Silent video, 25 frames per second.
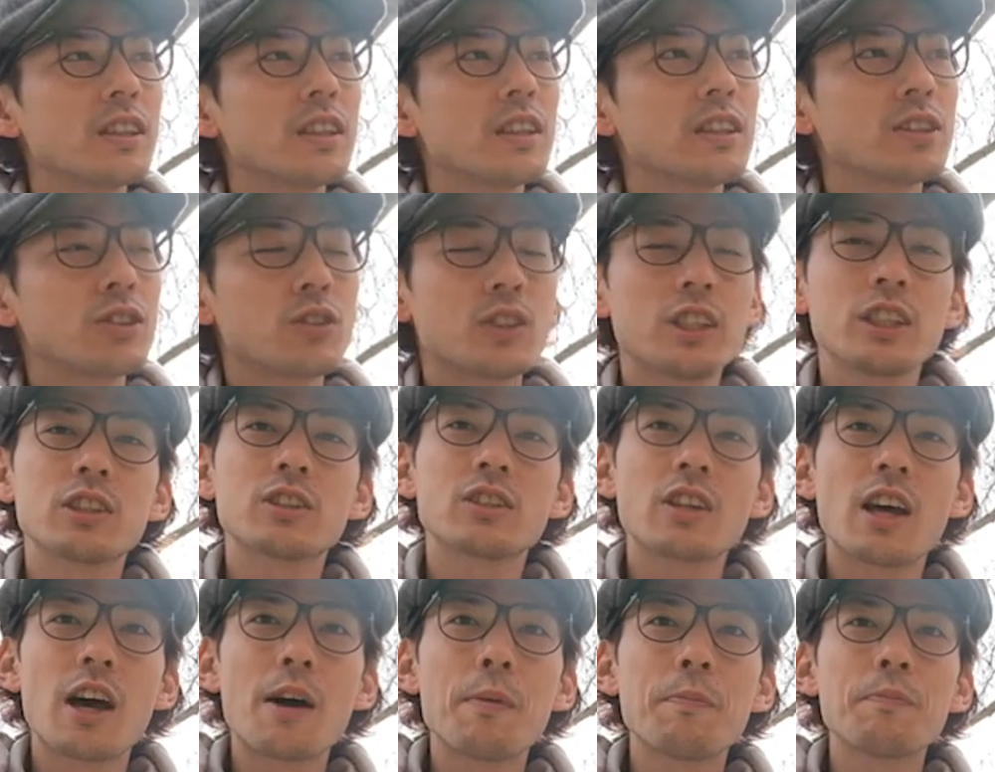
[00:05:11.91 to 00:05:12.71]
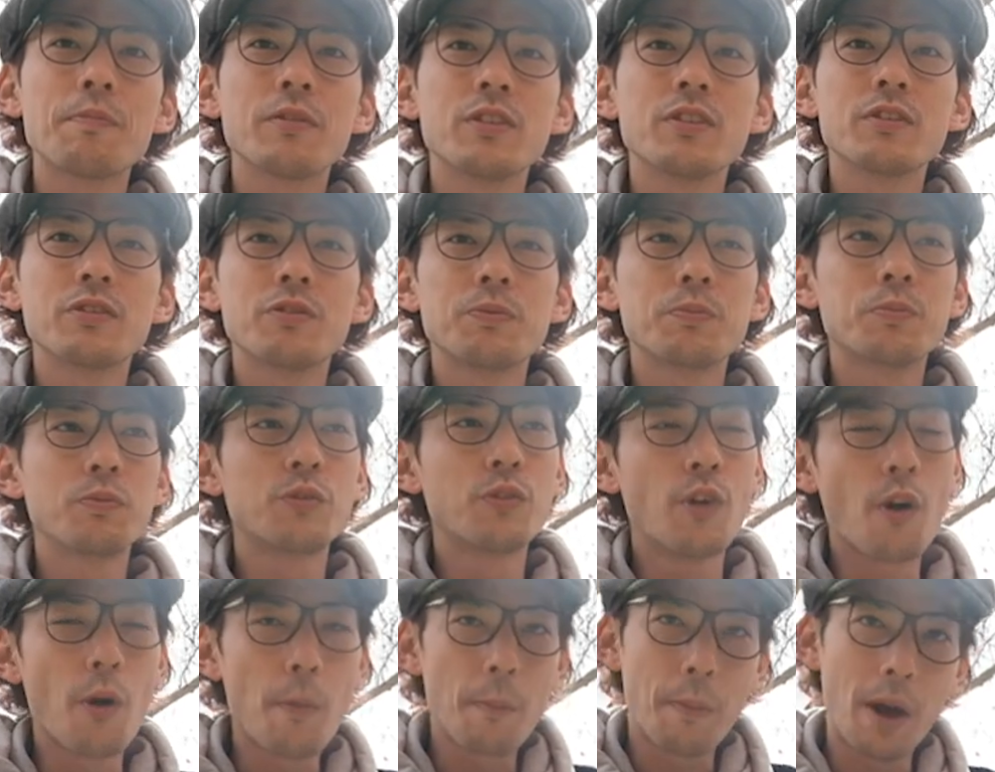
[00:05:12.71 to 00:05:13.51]
street snap
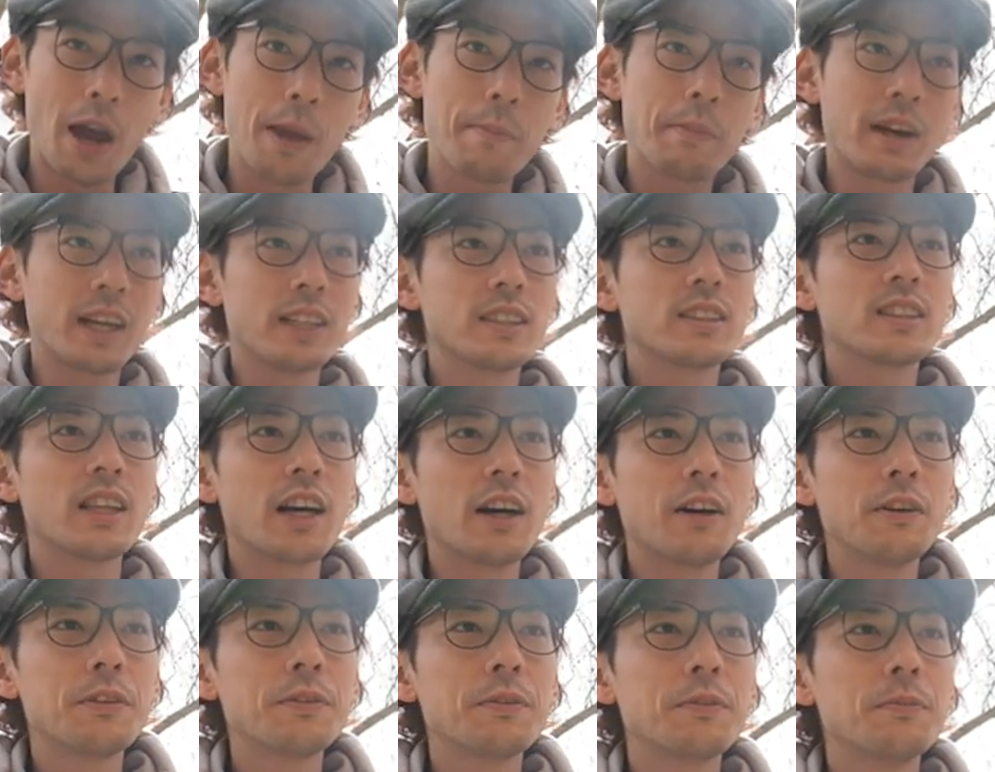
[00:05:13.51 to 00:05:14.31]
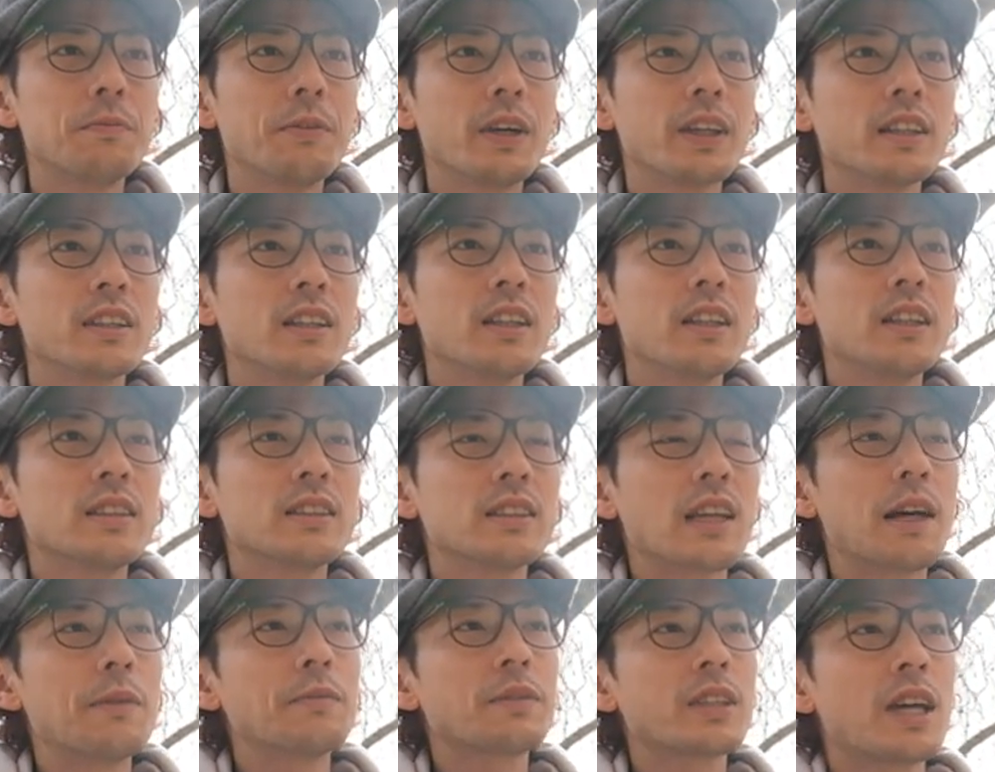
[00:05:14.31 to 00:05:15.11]
for by myself. But
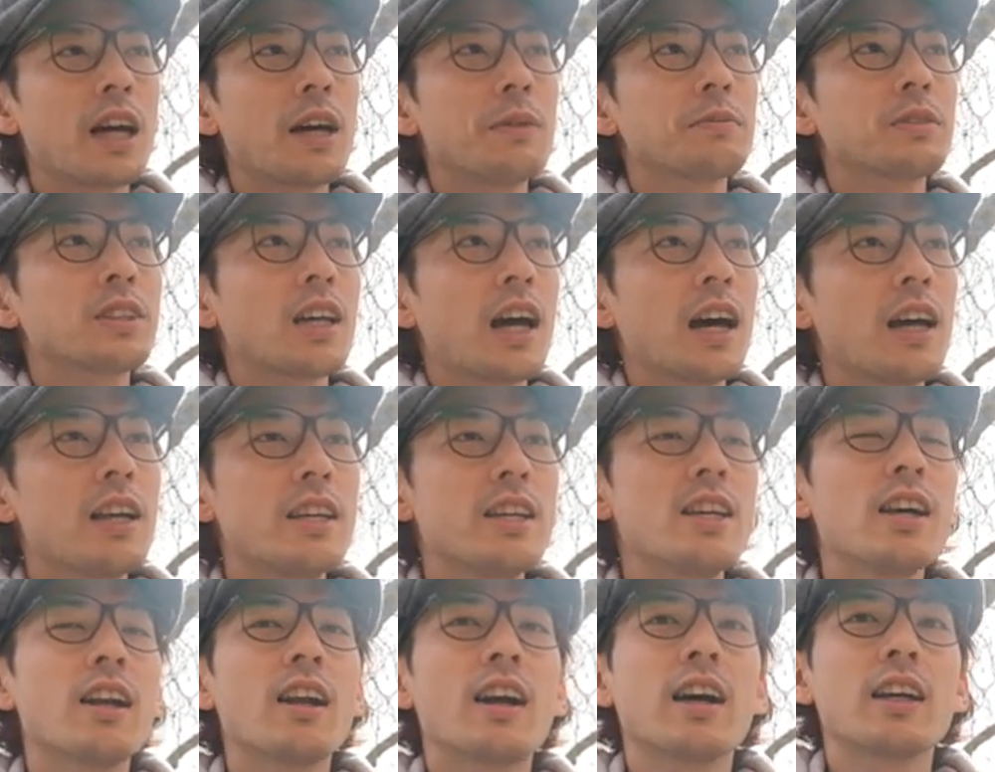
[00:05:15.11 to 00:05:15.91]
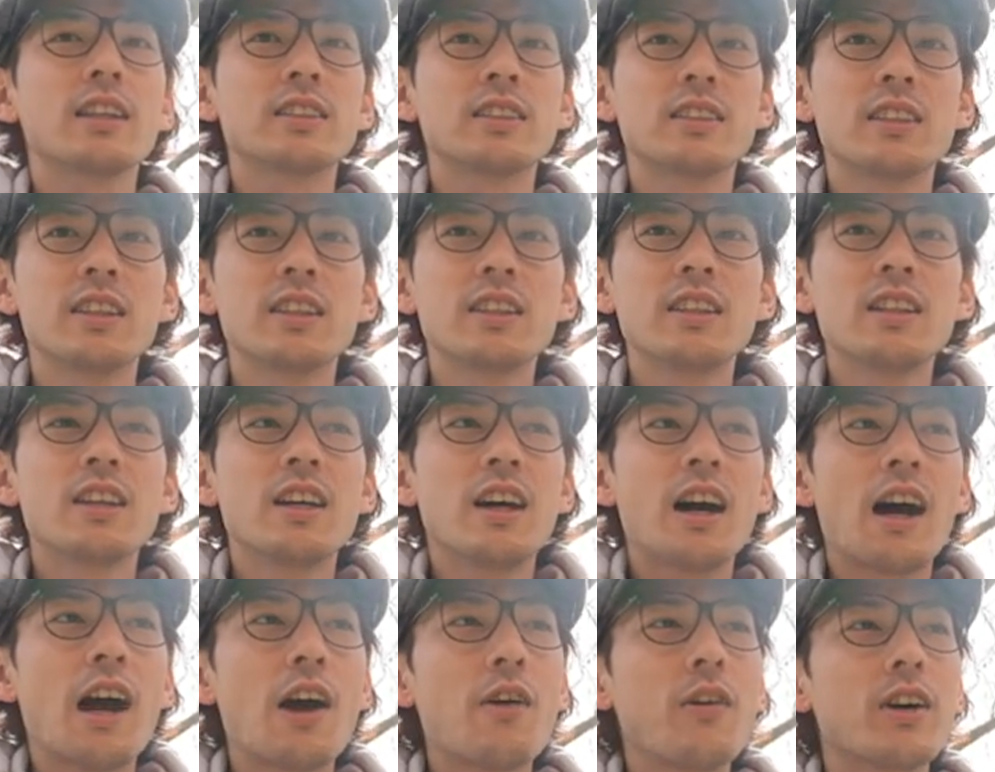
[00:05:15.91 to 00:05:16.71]
sometimes I realized
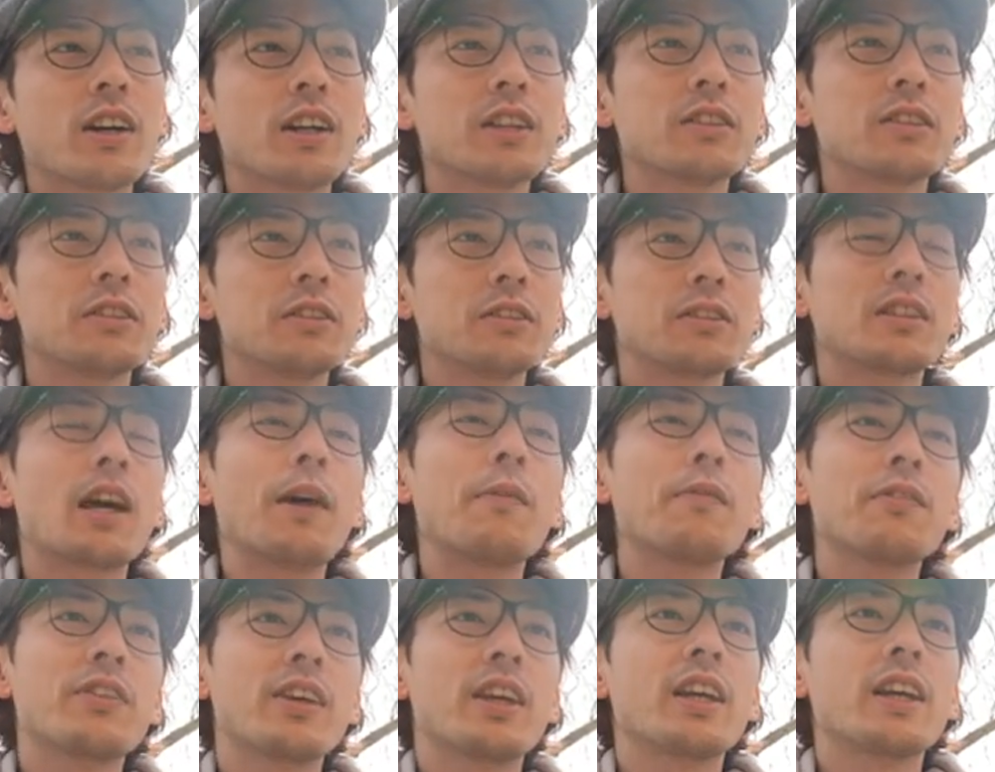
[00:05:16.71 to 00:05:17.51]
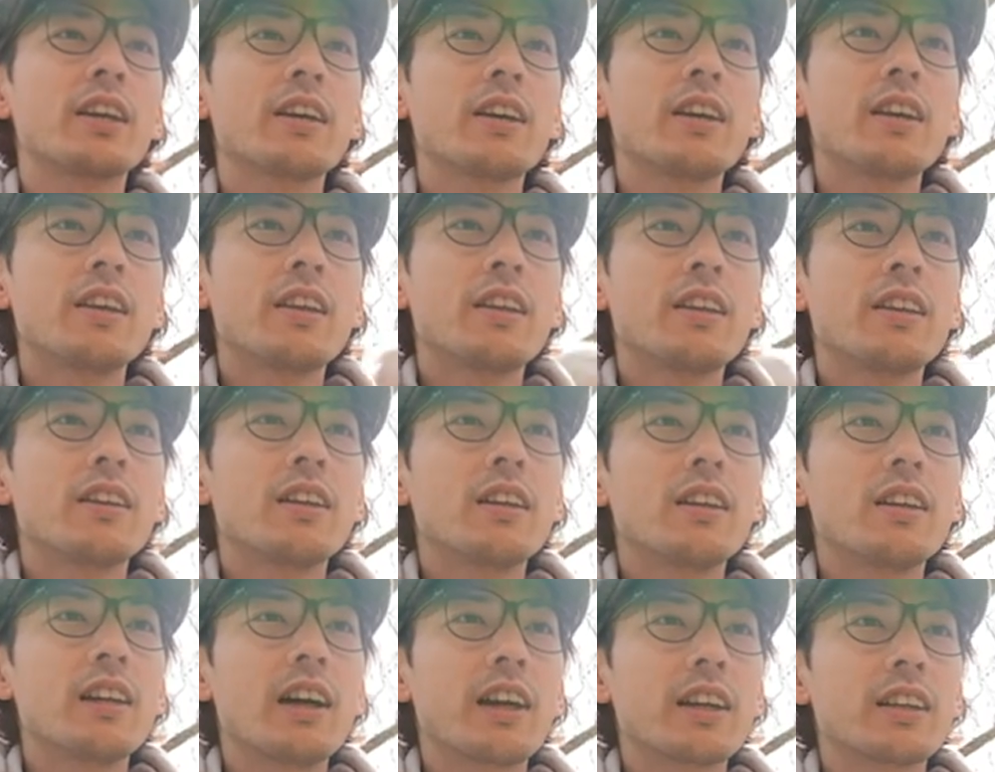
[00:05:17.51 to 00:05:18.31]
I want to do something
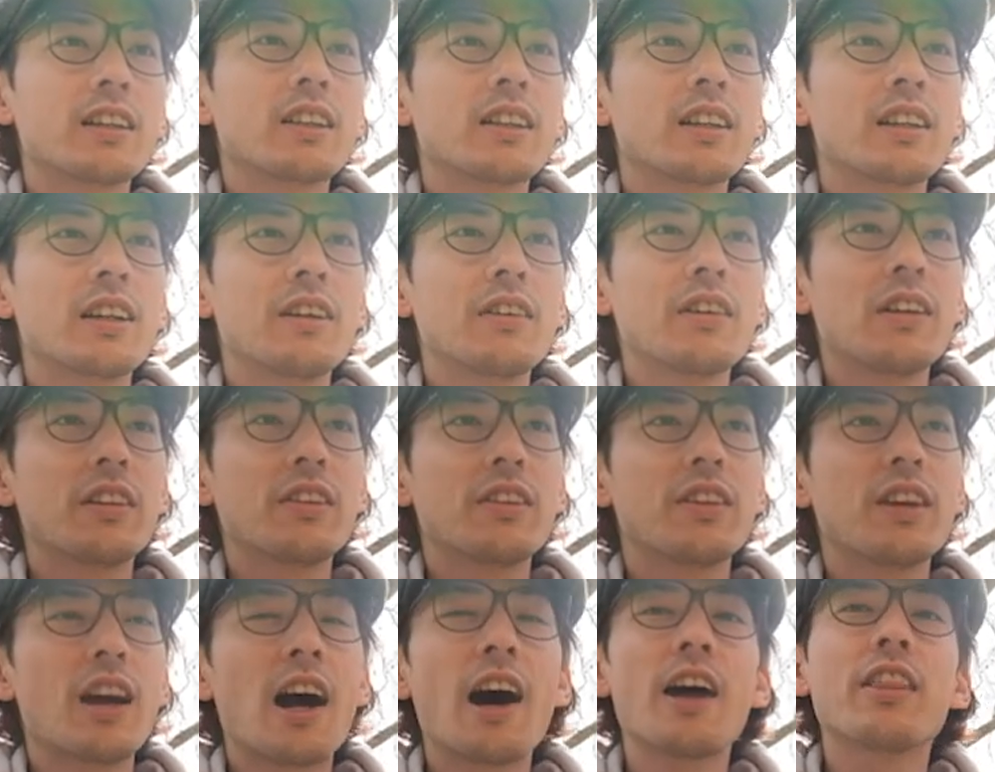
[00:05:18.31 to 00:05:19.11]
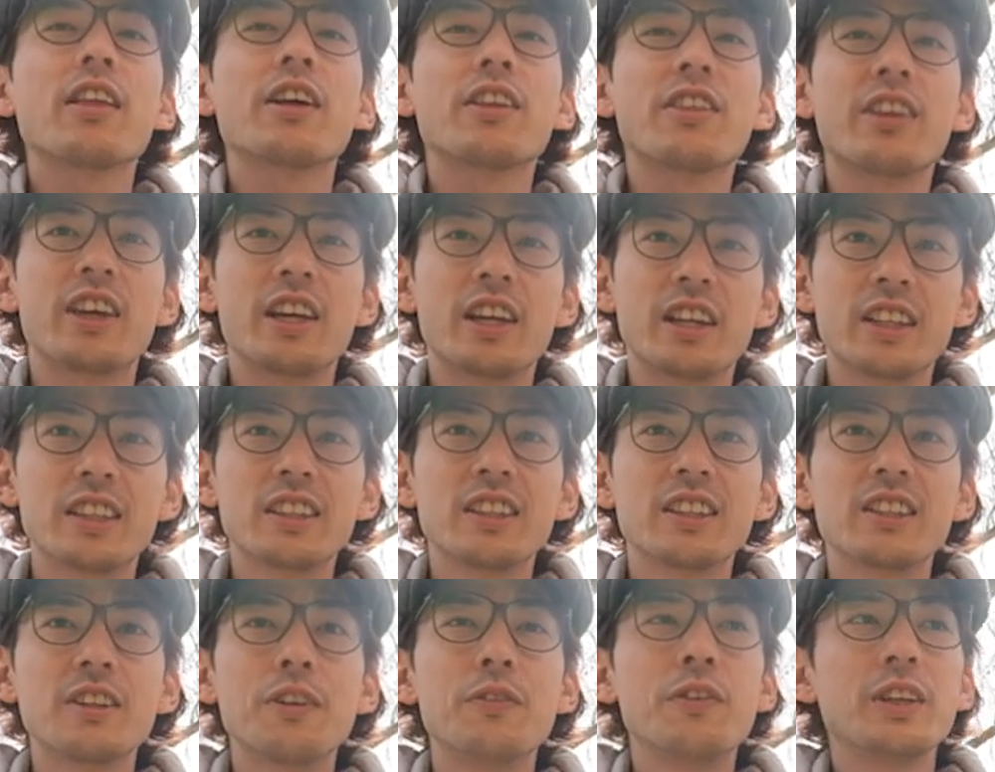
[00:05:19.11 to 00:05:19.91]
like the other thing
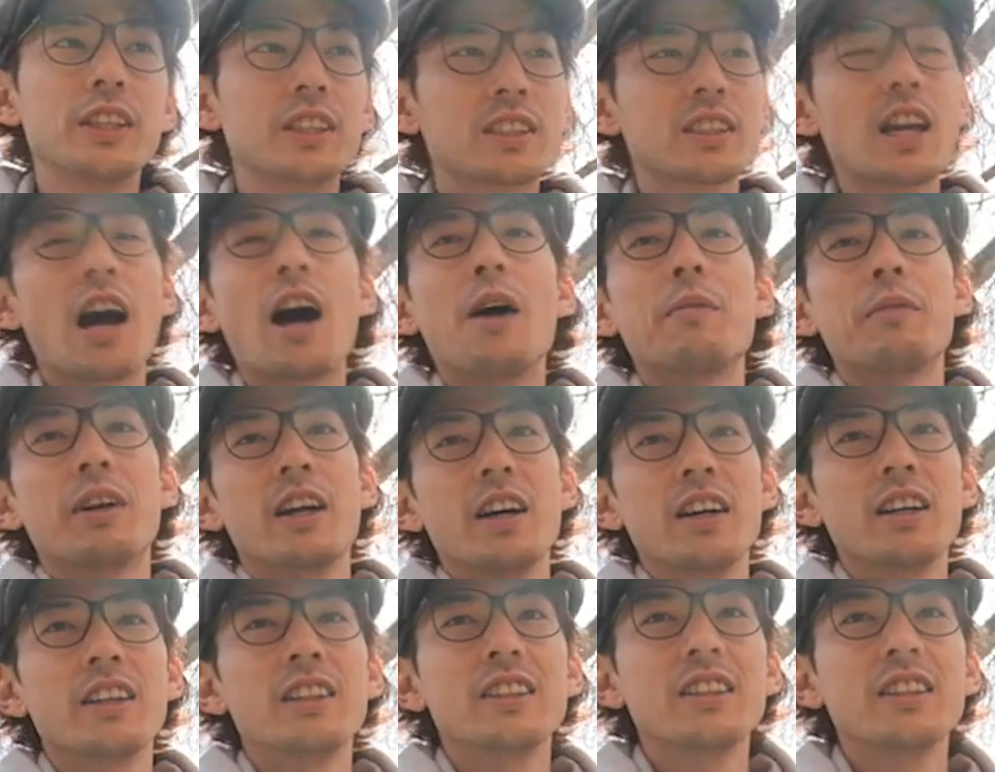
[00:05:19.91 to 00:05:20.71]
with camera.